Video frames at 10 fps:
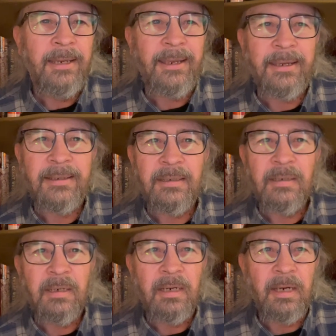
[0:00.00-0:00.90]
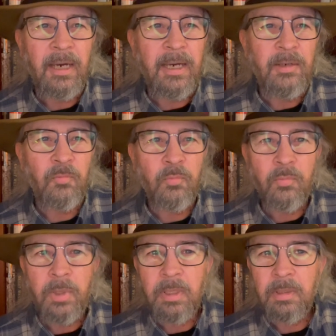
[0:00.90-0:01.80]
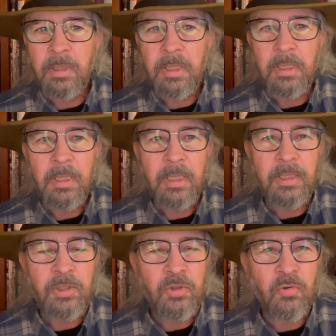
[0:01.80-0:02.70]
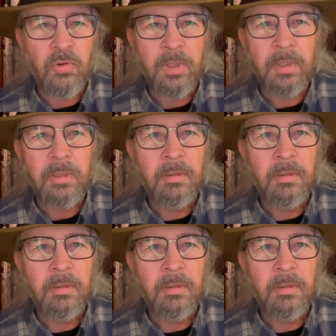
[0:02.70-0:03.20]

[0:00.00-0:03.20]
and I really enjoyed